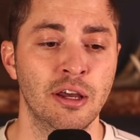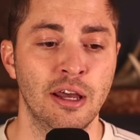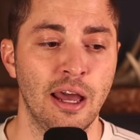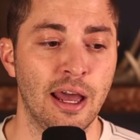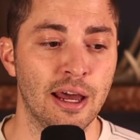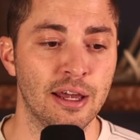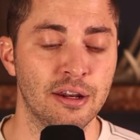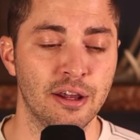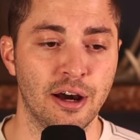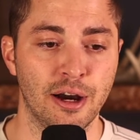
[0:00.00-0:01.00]
And
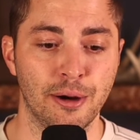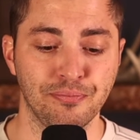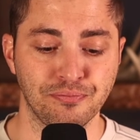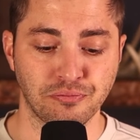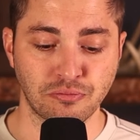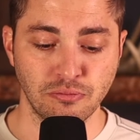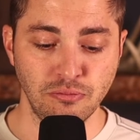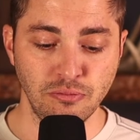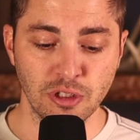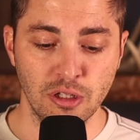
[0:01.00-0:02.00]
uh,
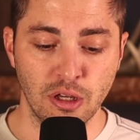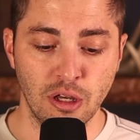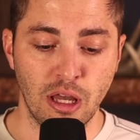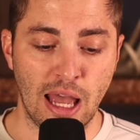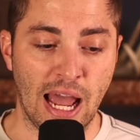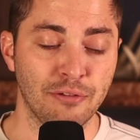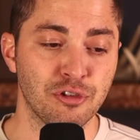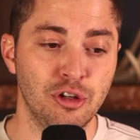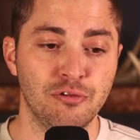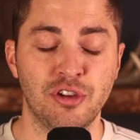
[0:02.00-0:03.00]
after
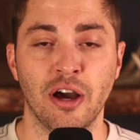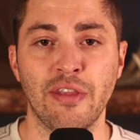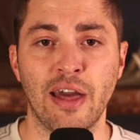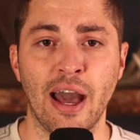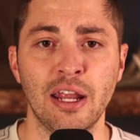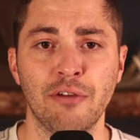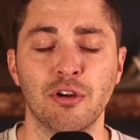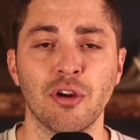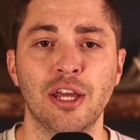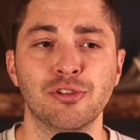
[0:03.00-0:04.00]
you've done that, if
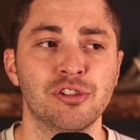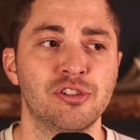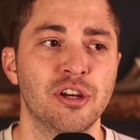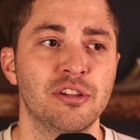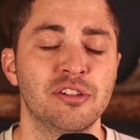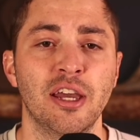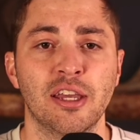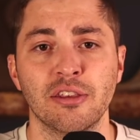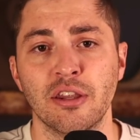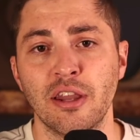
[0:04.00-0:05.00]
you're interested in
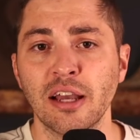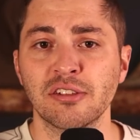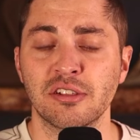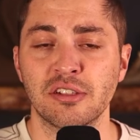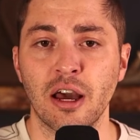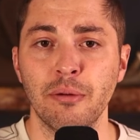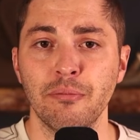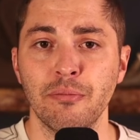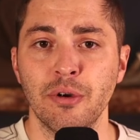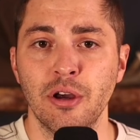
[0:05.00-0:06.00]
taking the next step,
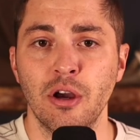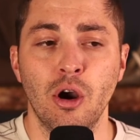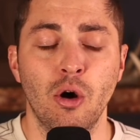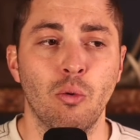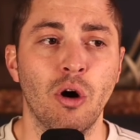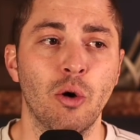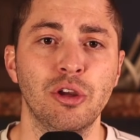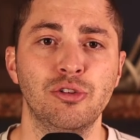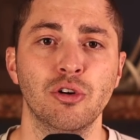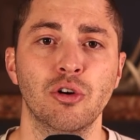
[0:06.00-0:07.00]
what we
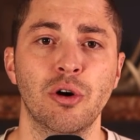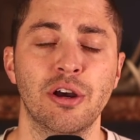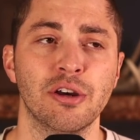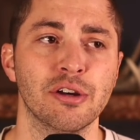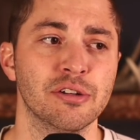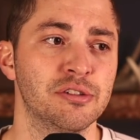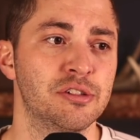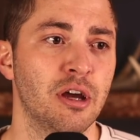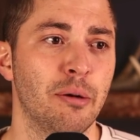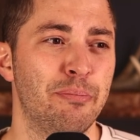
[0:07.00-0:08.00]
do is
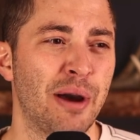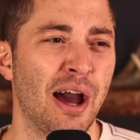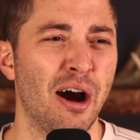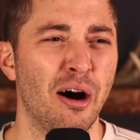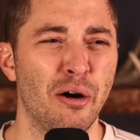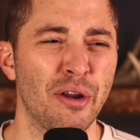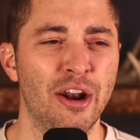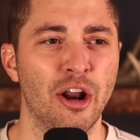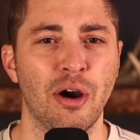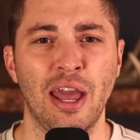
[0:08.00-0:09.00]
about i don't
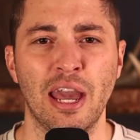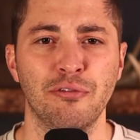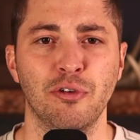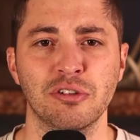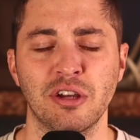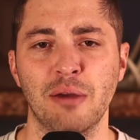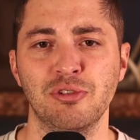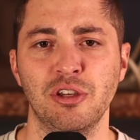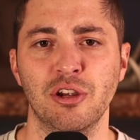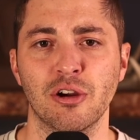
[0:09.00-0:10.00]
know a handful of times a
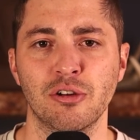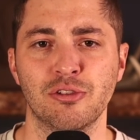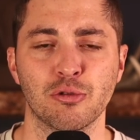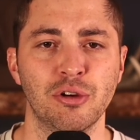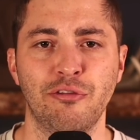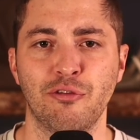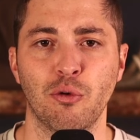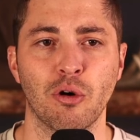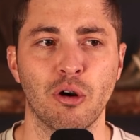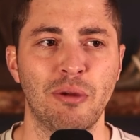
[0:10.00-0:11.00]
year three
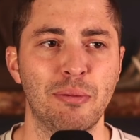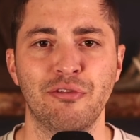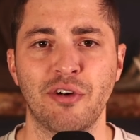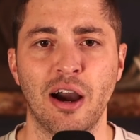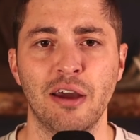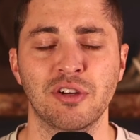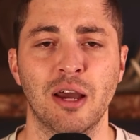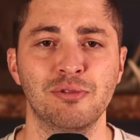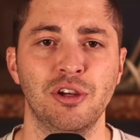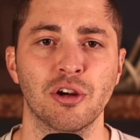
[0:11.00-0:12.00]
four maybe five
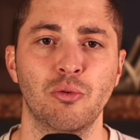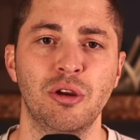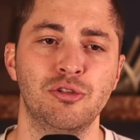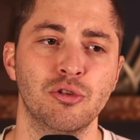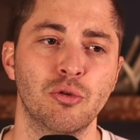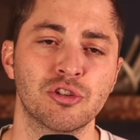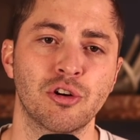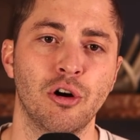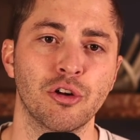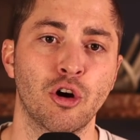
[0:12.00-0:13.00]
times a year we do what's
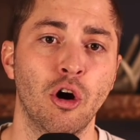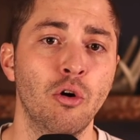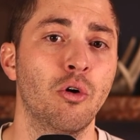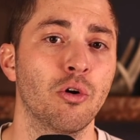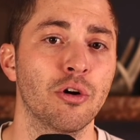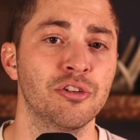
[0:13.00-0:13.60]
called a cohort